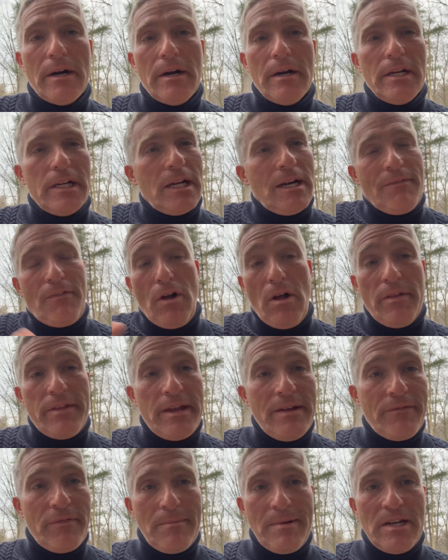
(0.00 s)
You can have all
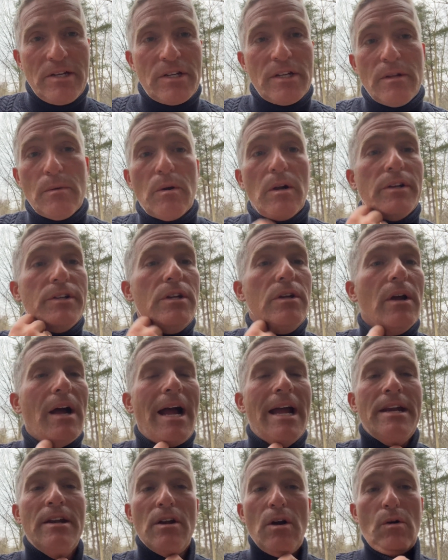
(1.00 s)
the information in the world. You,
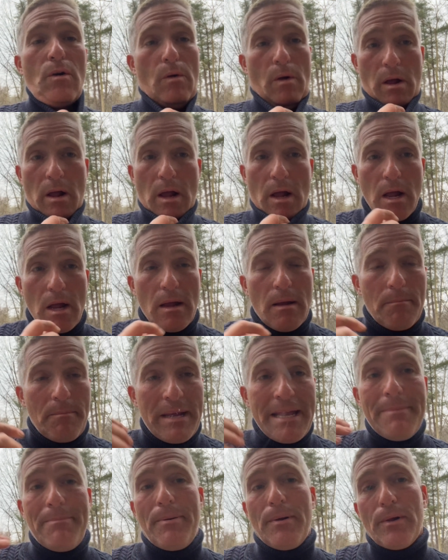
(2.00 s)
I know
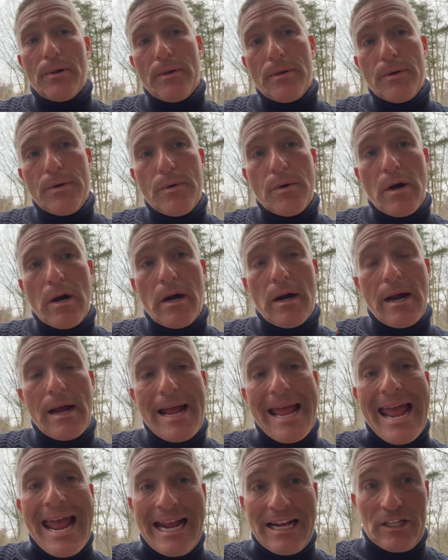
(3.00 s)
people who are
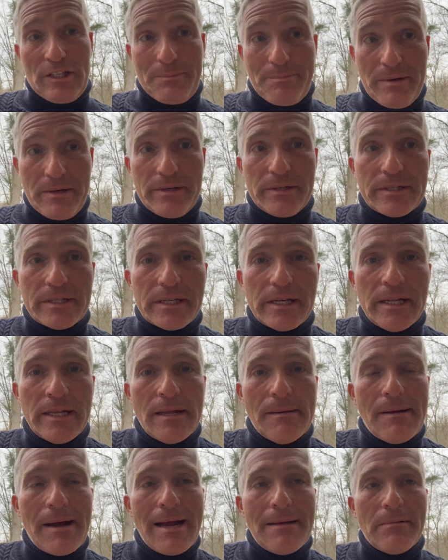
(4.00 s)
experts in
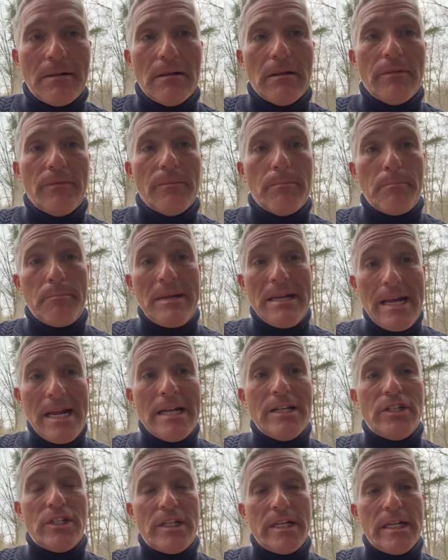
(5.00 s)
the Bible,
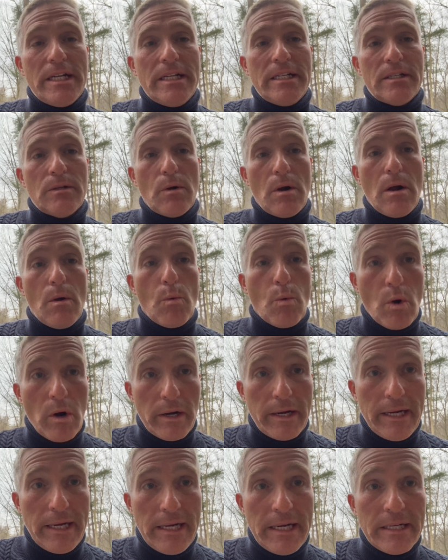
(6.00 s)
PhDs
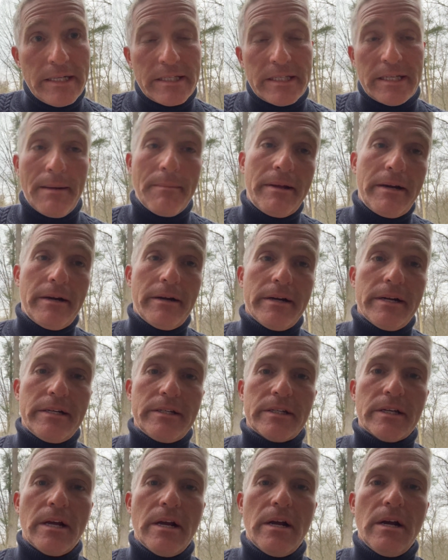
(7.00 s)
working in
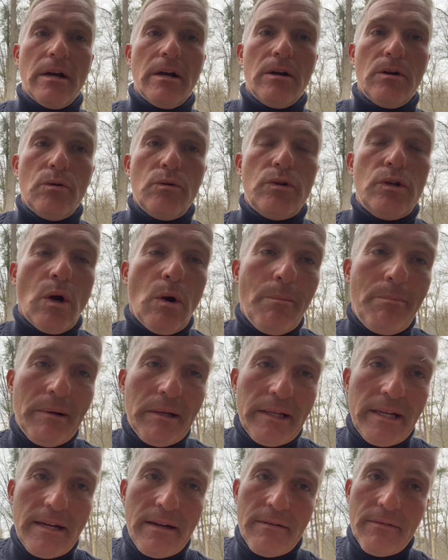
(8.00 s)
seminaries who don't
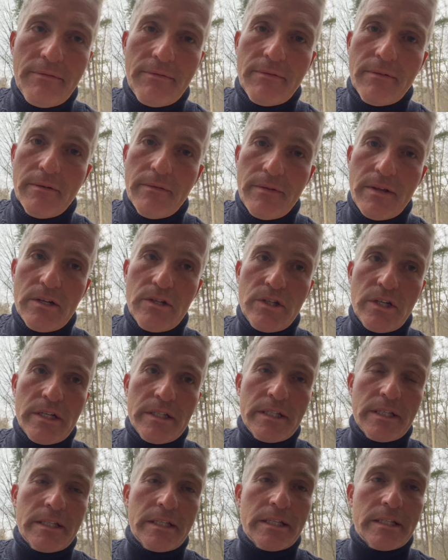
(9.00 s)
believe that
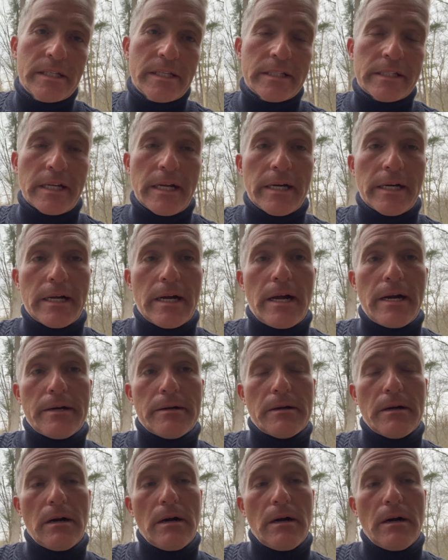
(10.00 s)
Jesus is the Son of God.